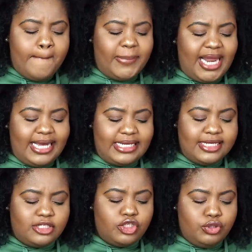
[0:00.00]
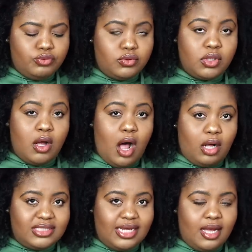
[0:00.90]
but I guess it's new to
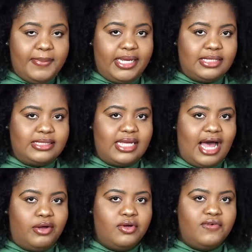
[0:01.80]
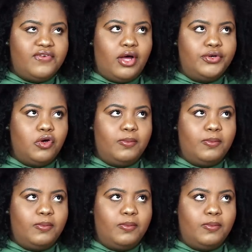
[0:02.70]
Ulta, because I don't know if y'all know,